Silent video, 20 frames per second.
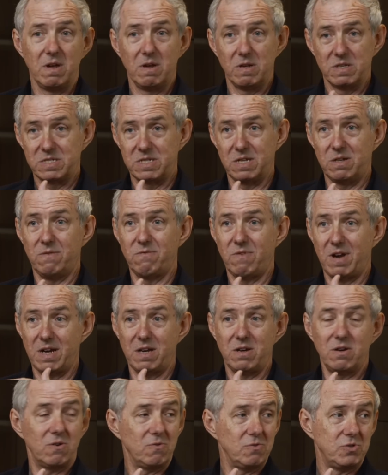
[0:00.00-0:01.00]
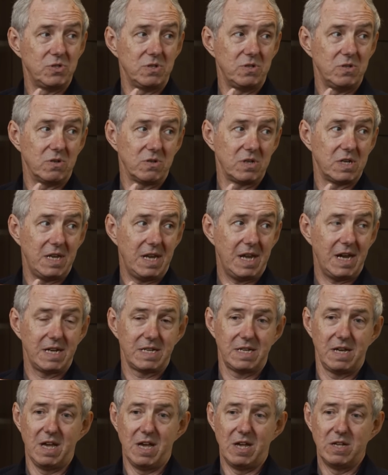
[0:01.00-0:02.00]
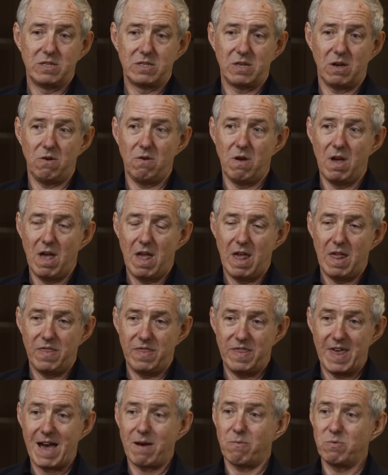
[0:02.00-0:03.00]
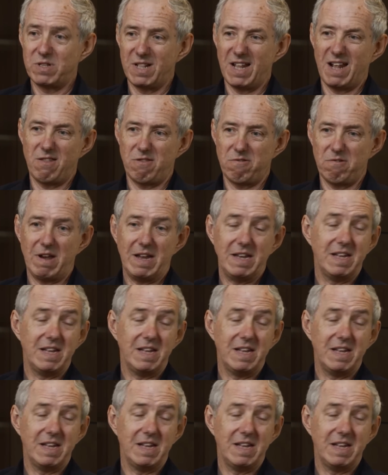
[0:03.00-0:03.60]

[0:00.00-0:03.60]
Silver and gold should not connect. So that was led through,